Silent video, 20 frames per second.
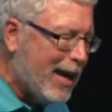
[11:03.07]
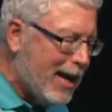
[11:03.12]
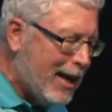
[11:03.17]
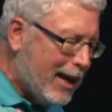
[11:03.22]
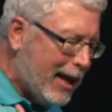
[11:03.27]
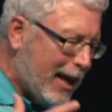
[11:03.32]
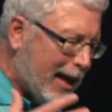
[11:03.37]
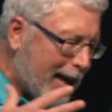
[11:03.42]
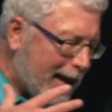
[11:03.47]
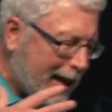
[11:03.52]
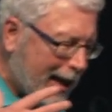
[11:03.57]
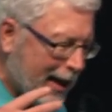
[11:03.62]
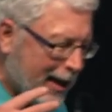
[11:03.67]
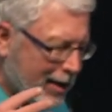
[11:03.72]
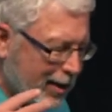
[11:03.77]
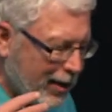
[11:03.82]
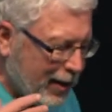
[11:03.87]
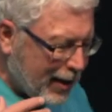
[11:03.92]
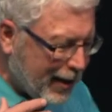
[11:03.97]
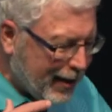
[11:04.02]

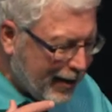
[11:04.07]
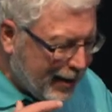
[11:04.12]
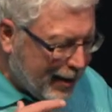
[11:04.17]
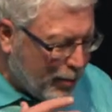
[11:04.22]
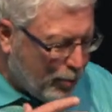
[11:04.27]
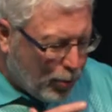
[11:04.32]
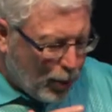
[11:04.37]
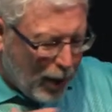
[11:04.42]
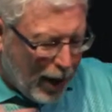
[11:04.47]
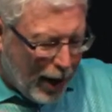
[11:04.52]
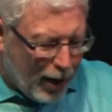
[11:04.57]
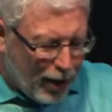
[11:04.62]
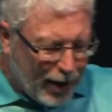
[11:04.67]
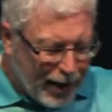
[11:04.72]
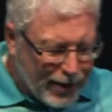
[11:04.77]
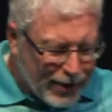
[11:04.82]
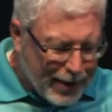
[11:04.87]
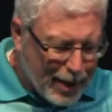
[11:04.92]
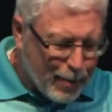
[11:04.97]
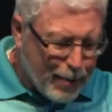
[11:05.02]
again, eh, prayer
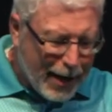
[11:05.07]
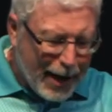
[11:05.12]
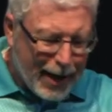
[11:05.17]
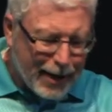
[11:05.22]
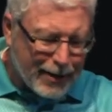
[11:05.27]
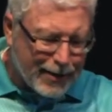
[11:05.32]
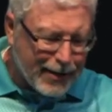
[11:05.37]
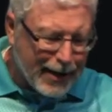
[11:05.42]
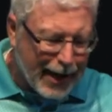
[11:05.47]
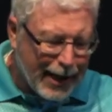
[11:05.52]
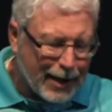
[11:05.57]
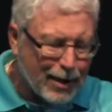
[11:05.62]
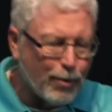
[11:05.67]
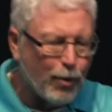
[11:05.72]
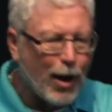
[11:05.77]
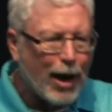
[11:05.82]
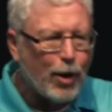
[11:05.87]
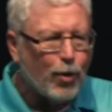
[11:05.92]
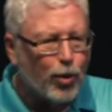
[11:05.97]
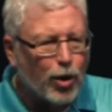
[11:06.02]
isn't about saying the
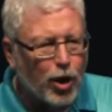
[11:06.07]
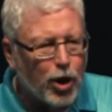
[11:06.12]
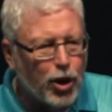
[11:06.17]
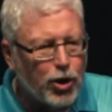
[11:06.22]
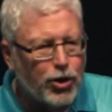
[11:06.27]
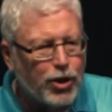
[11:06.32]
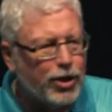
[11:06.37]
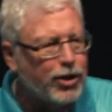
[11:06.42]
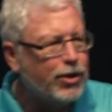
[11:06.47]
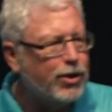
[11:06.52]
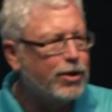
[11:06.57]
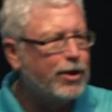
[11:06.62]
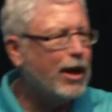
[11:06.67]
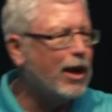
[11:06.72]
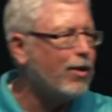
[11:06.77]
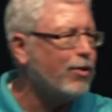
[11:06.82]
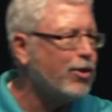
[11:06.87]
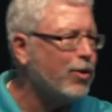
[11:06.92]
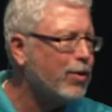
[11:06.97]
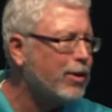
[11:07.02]
right words and you
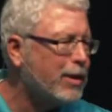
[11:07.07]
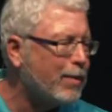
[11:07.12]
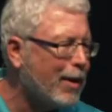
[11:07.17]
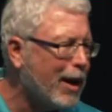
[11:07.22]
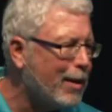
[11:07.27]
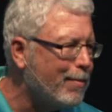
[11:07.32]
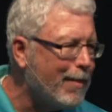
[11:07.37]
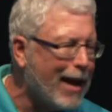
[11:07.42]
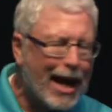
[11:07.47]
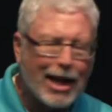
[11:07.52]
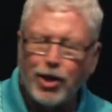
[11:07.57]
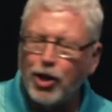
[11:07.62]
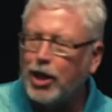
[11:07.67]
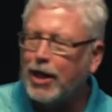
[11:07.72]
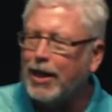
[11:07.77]
know doing some kind of magic